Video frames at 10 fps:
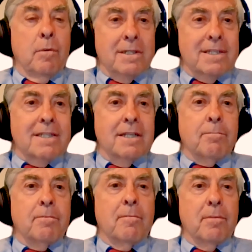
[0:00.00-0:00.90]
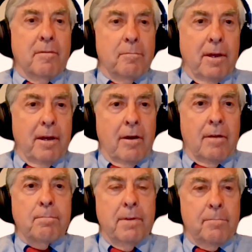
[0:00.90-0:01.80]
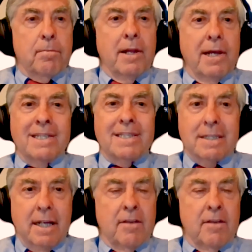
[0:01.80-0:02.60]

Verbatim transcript: Once the symptoms have been on in place,